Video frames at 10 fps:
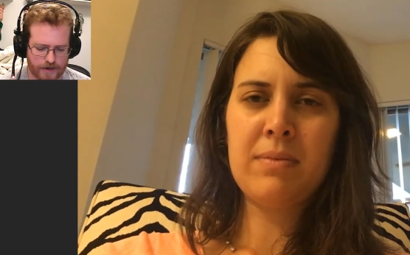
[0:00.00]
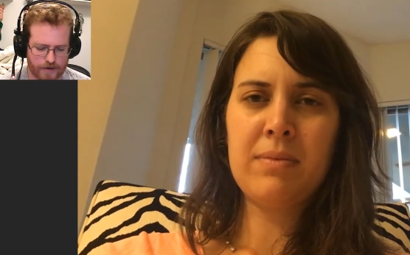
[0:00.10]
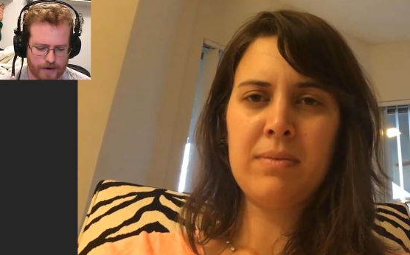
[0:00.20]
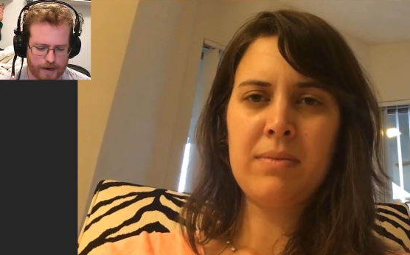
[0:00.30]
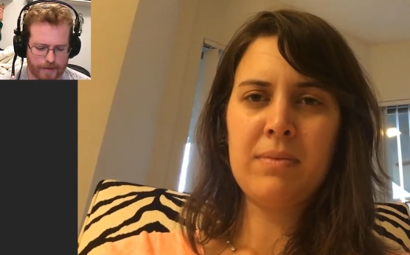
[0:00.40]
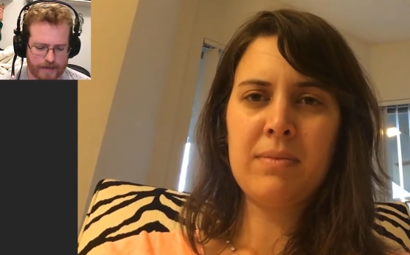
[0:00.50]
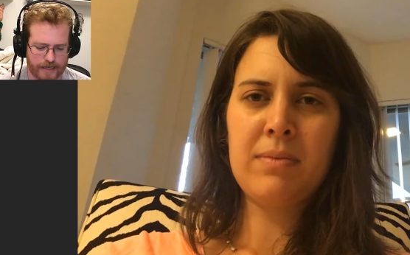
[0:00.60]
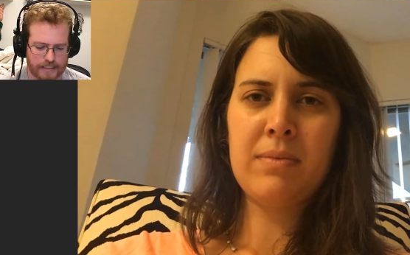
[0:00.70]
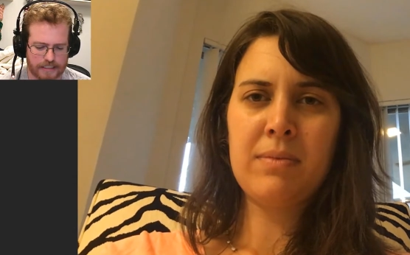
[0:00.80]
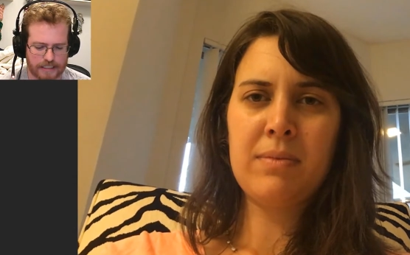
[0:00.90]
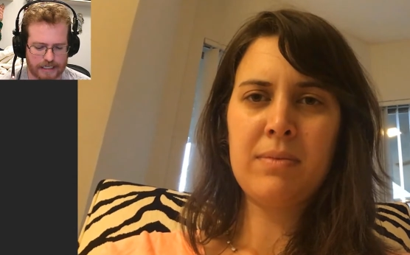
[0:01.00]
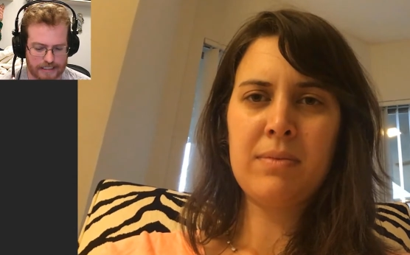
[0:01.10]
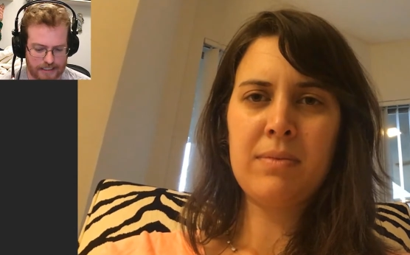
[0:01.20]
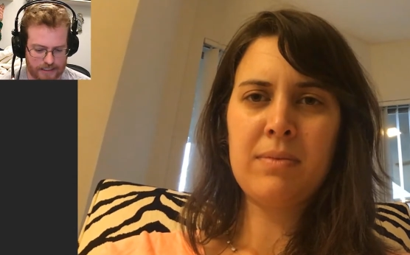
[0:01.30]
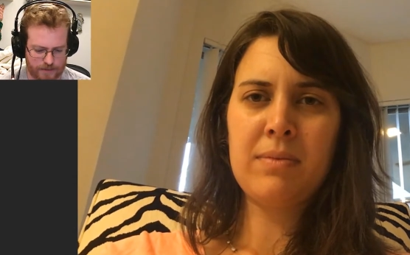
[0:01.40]
Speaker 1: I'm excited.
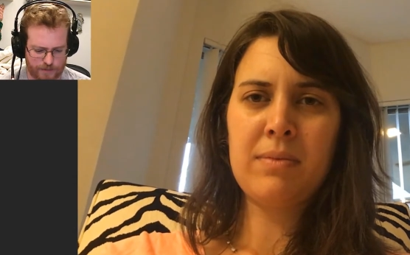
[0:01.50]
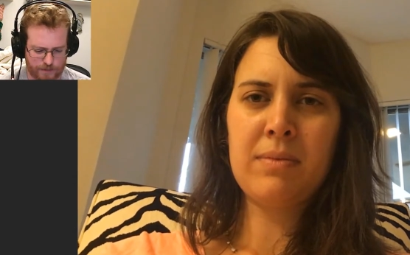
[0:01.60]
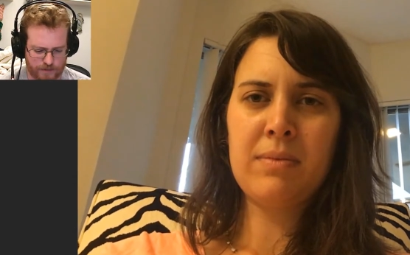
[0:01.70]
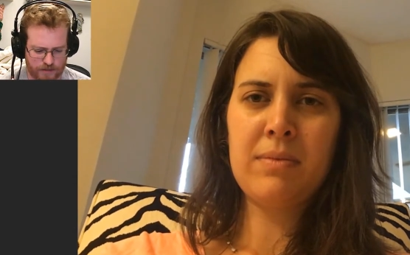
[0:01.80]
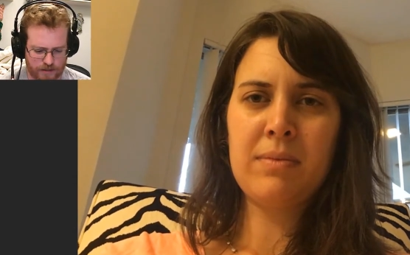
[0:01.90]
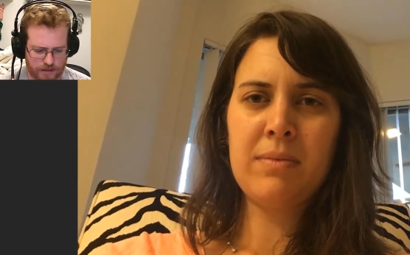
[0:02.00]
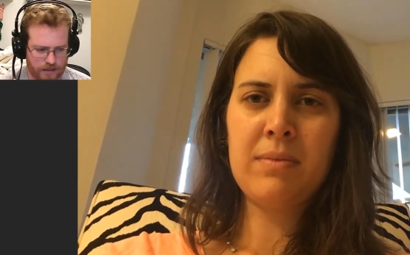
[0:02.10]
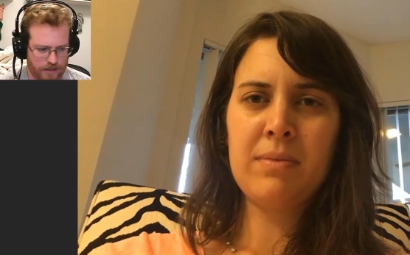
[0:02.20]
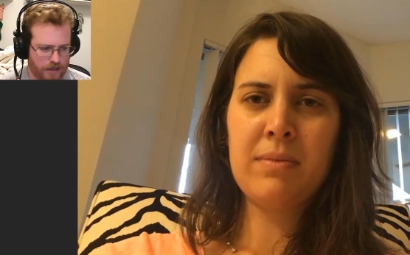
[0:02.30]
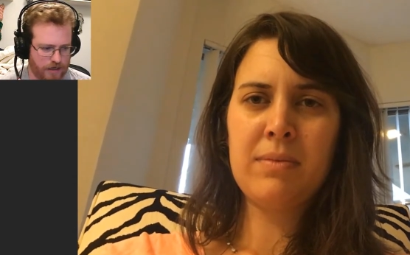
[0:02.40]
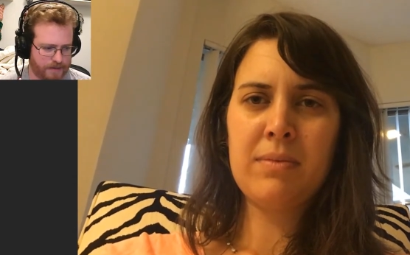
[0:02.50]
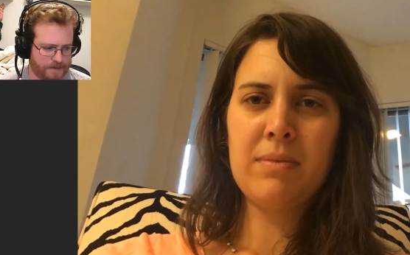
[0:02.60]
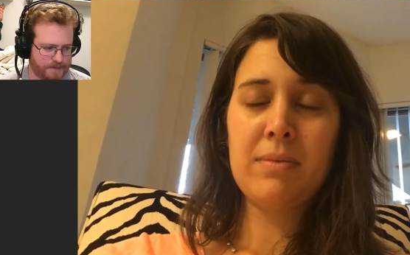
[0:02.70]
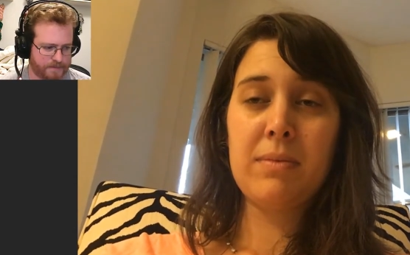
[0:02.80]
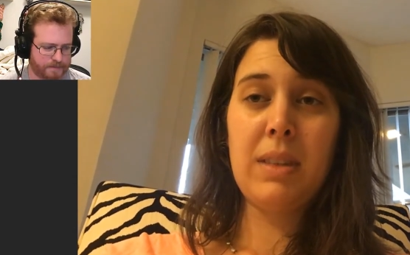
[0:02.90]
Yeah.
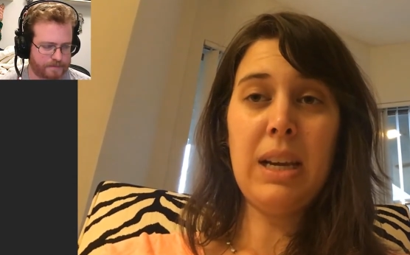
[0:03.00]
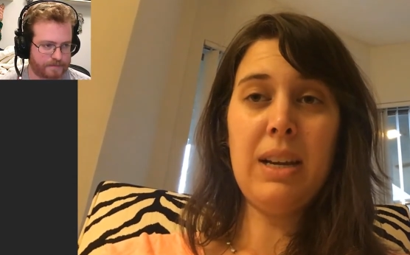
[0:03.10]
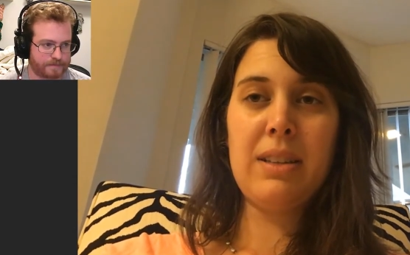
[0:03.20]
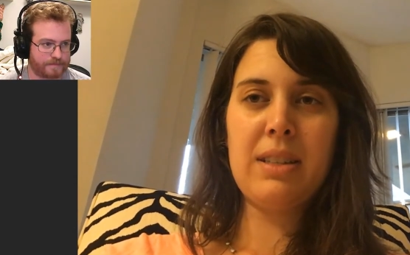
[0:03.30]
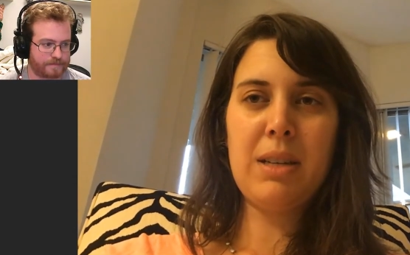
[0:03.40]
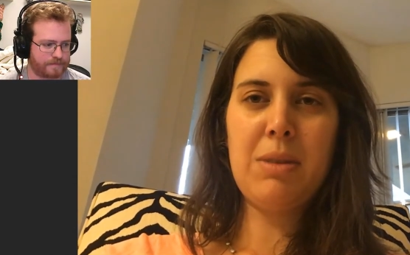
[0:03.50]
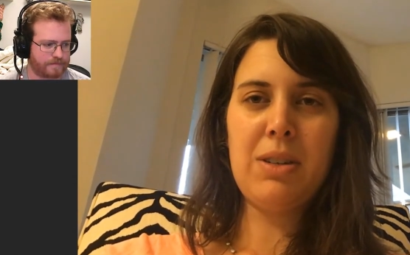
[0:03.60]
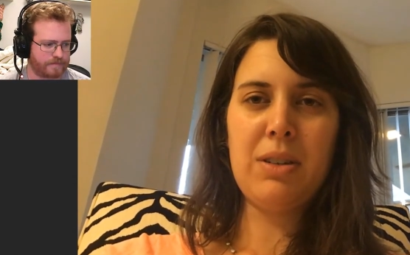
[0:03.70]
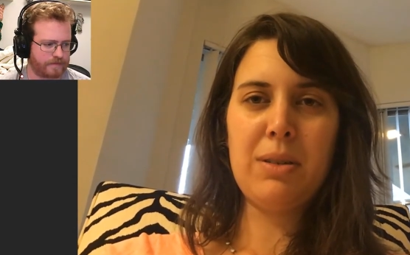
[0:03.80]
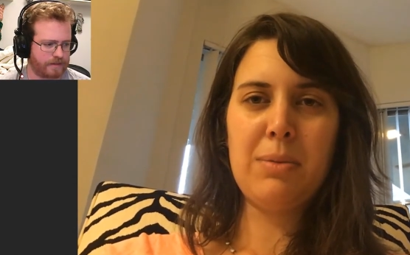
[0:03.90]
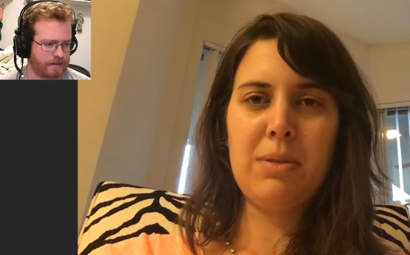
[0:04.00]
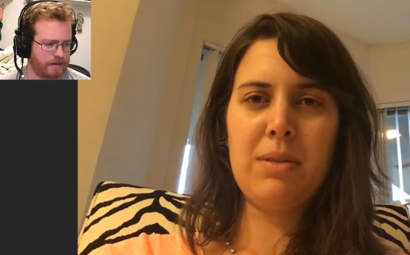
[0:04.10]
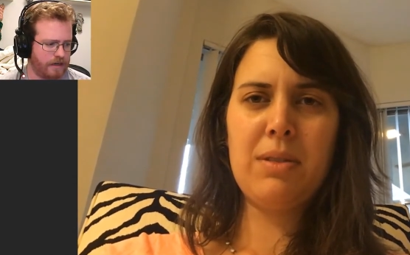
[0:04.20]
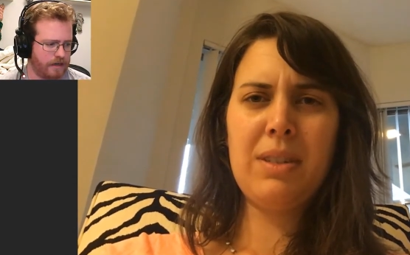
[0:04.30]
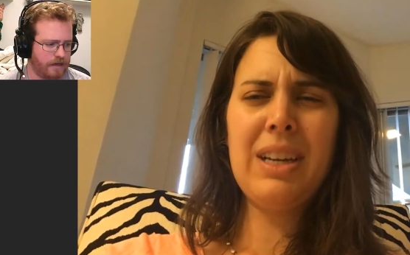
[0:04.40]
Speaker 2: Yeah,
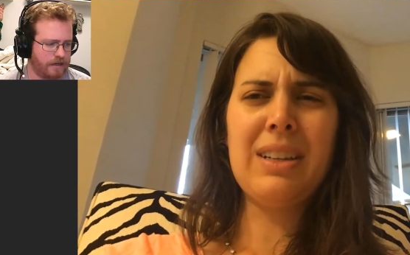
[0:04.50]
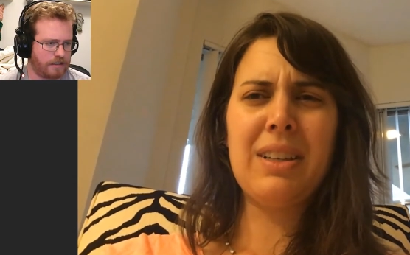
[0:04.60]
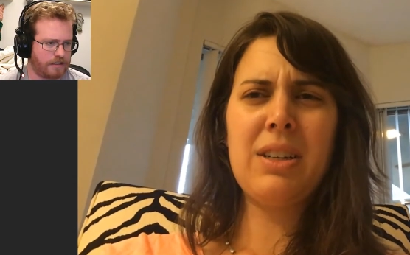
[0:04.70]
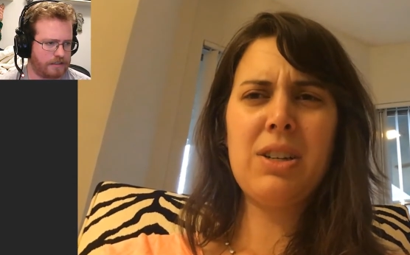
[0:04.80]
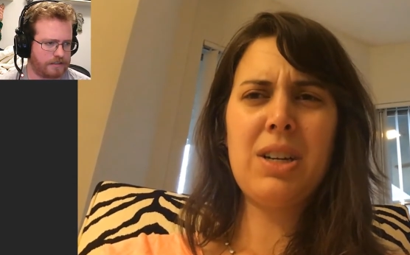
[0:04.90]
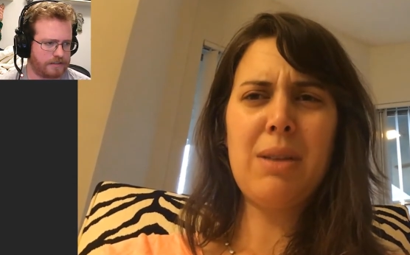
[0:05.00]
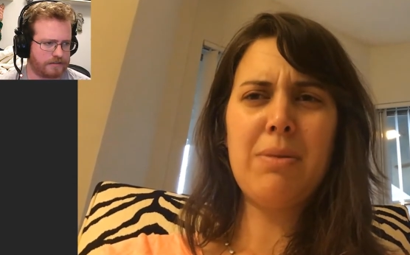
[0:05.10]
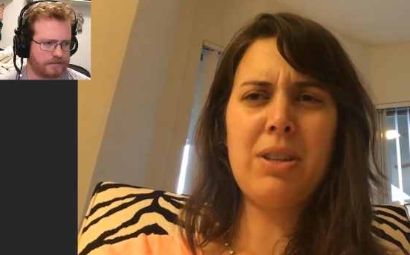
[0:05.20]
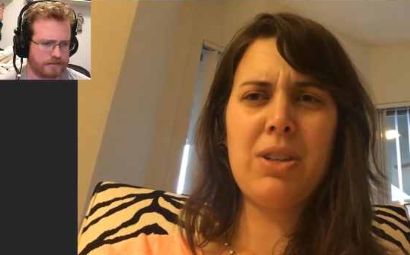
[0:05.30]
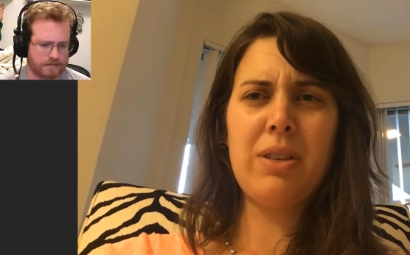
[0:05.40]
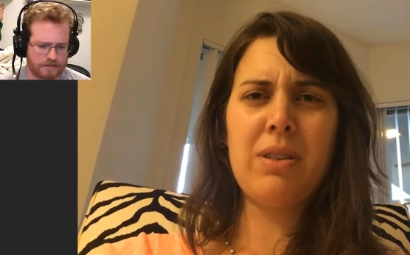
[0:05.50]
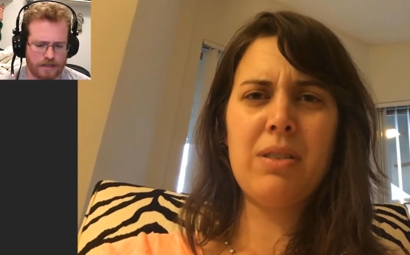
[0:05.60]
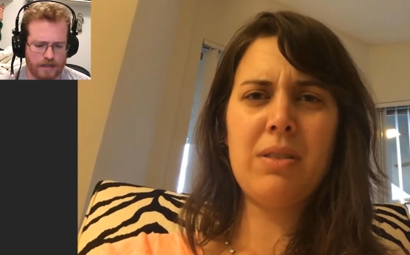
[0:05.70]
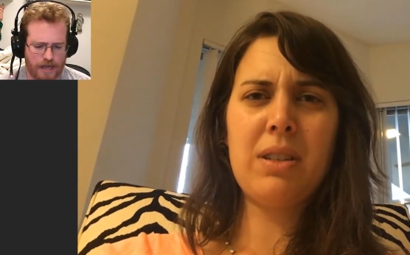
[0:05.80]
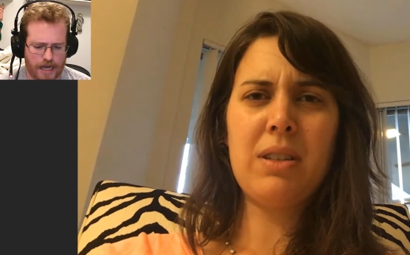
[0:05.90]
link her shop in the show
Speaker 1: notes.
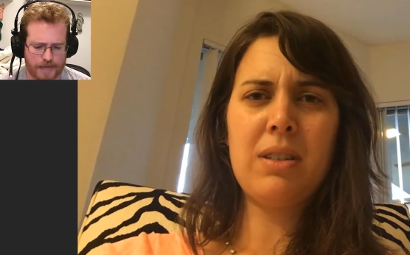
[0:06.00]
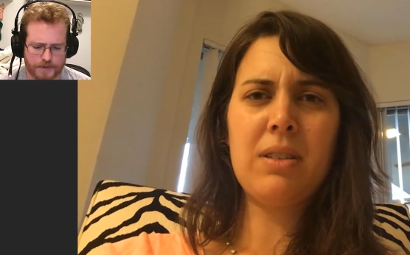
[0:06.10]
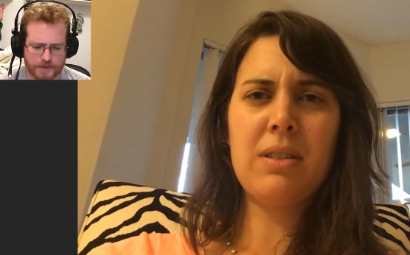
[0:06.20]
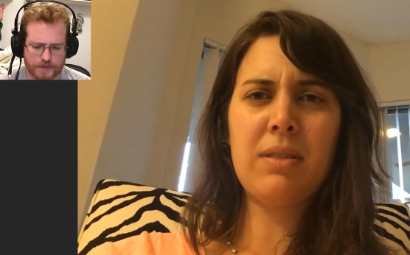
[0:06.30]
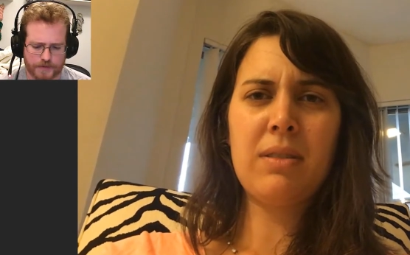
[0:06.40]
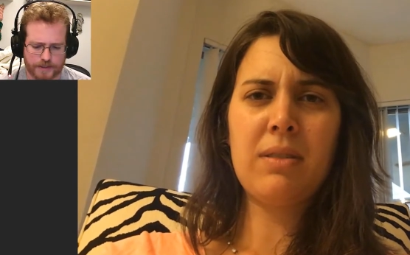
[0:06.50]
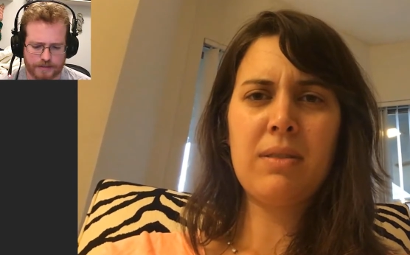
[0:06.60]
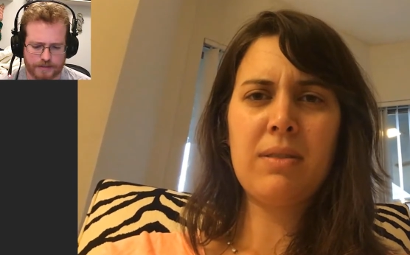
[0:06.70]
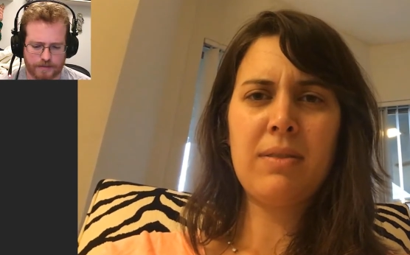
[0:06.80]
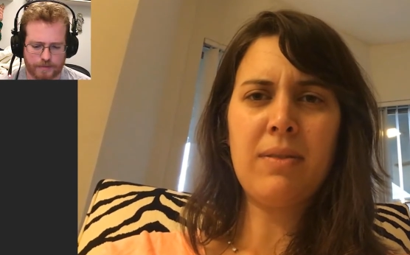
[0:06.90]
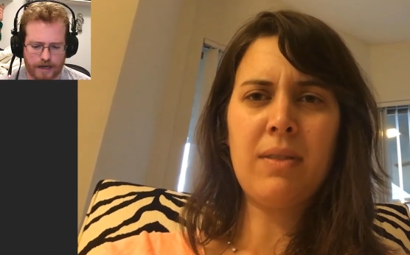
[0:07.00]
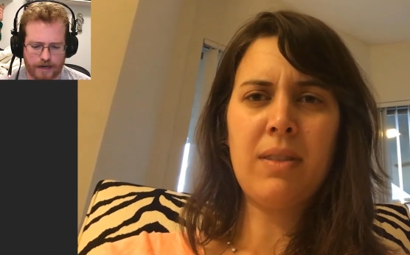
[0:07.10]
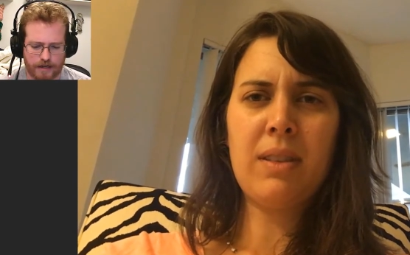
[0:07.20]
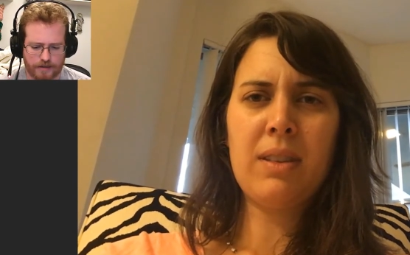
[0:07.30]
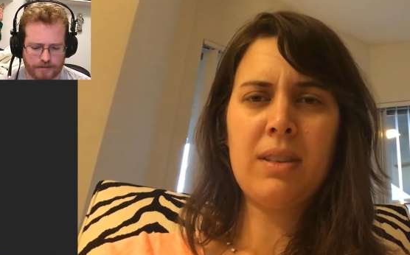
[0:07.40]
Absolutely. So, but
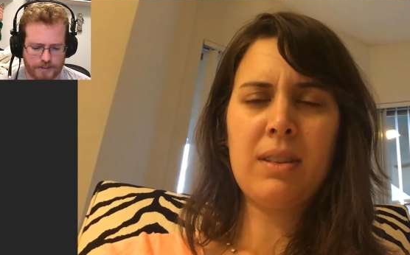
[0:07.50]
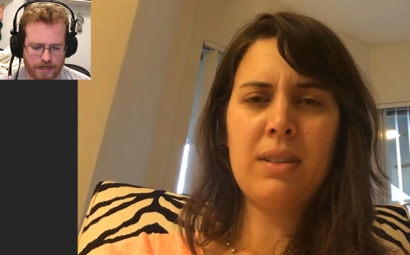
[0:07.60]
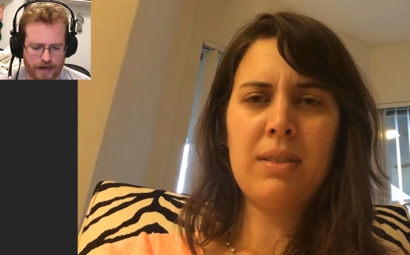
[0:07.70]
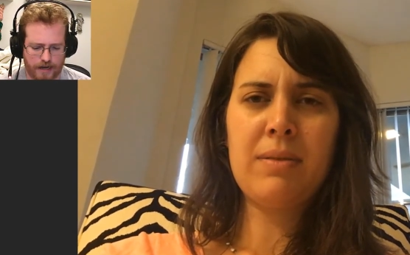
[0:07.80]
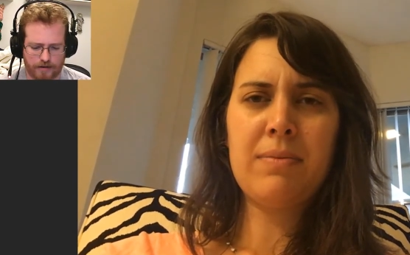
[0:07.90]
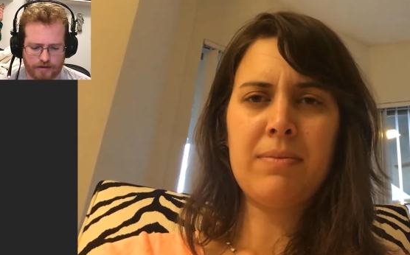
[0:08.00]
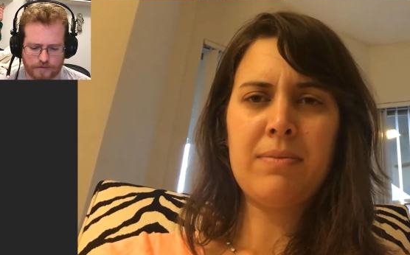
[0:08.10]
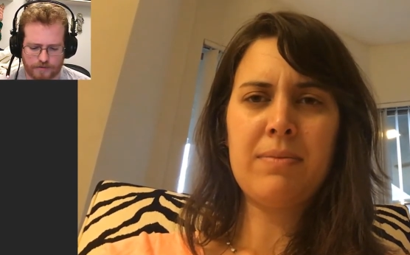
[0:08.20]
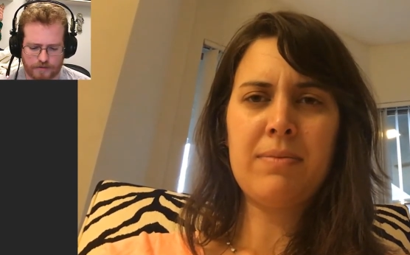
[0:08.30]
I